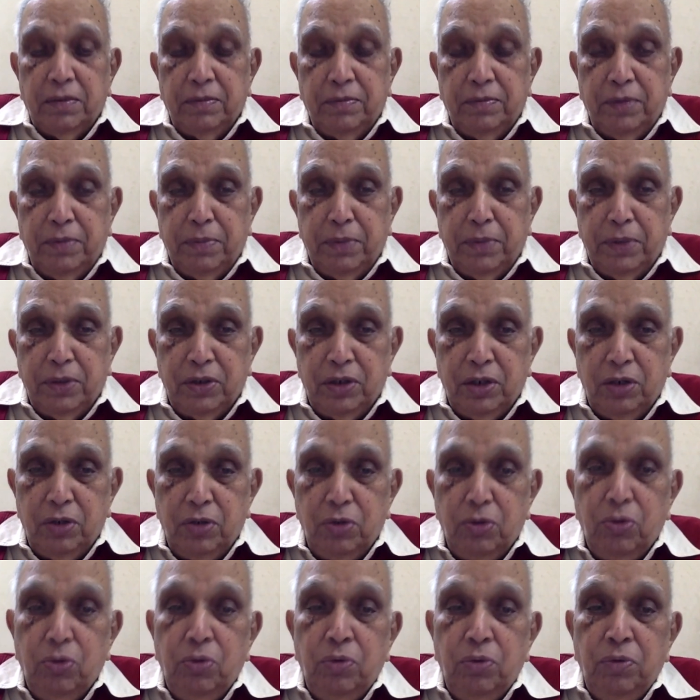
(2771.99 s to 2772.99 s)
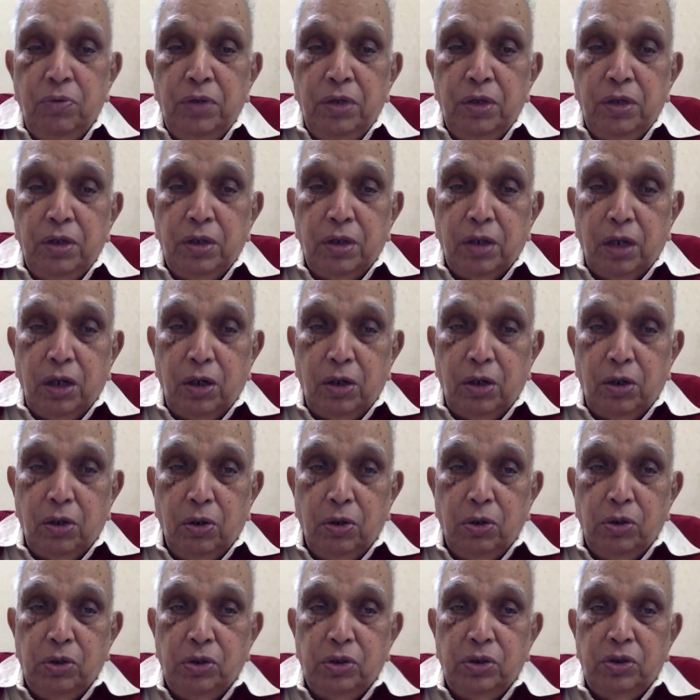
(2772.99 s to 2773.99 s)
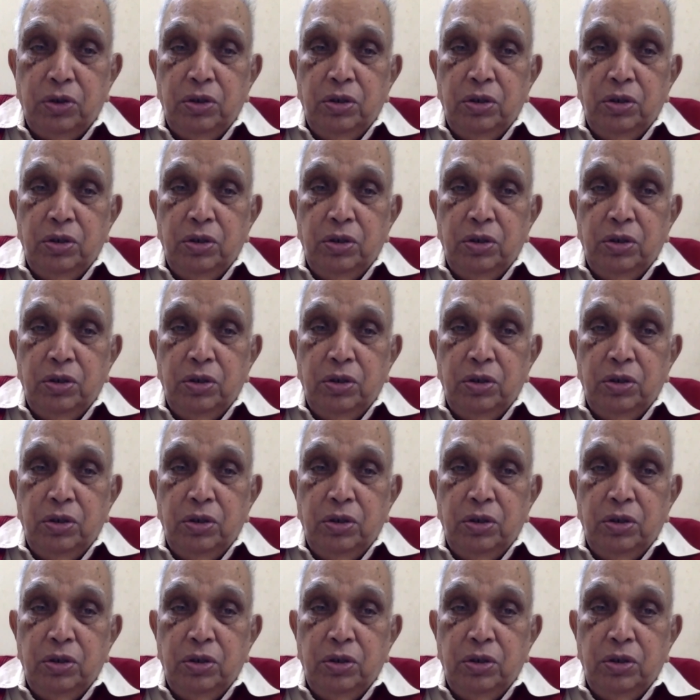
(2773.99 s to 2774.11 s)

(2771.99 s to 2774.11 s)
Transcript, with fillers: the person who controls